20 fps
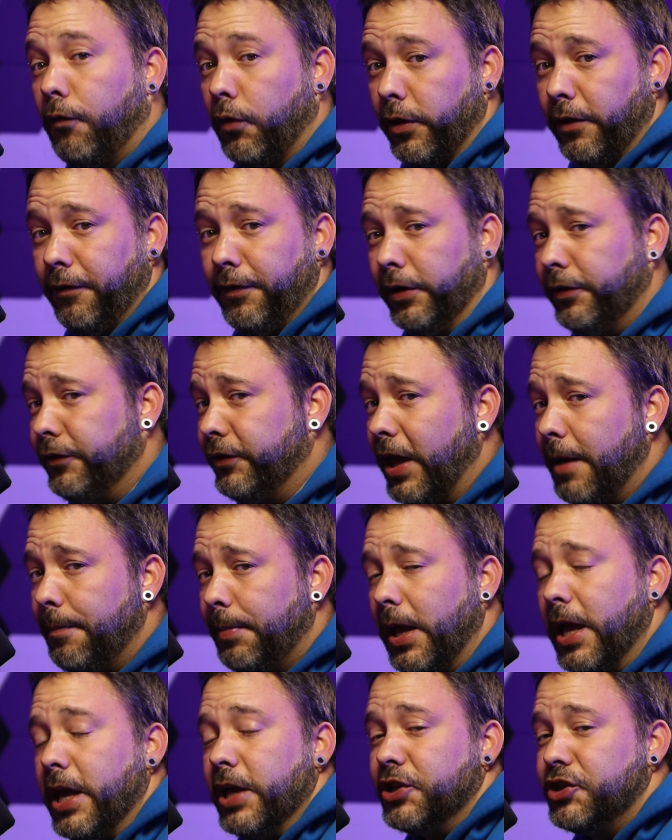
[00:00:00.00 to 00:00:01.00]
for the first
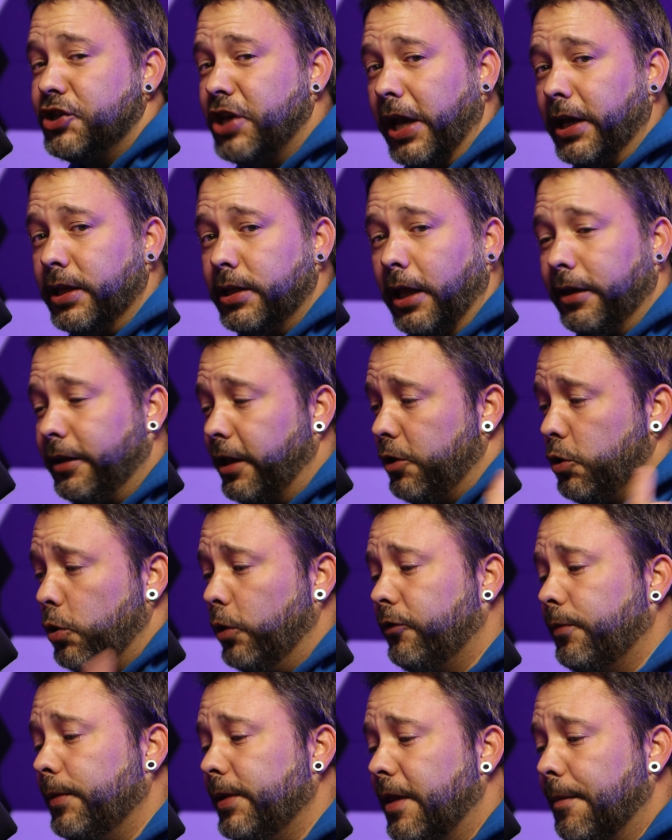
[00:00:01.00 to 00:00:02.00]
step, check that the
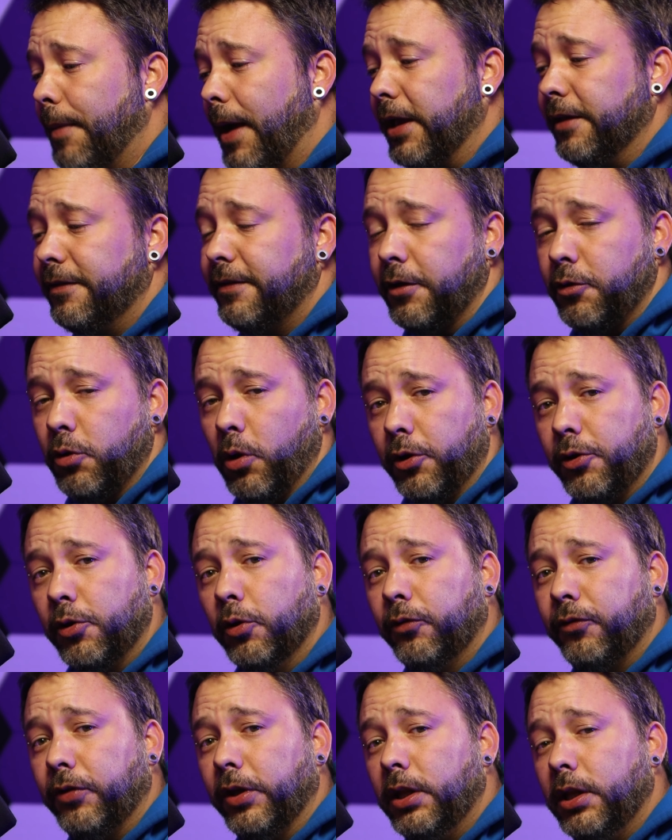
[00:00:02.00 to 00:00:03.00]
USB device that you are
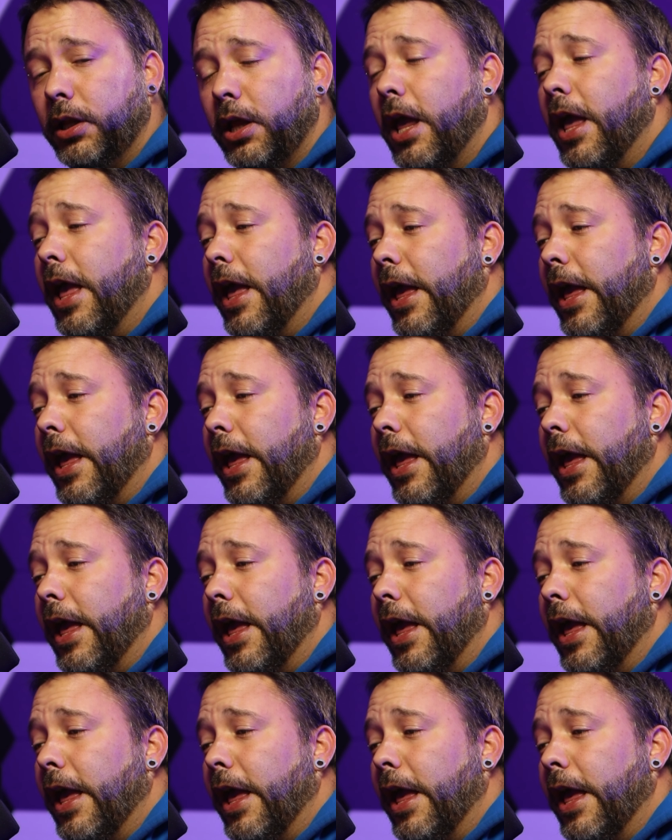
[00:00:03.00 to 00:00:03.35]
using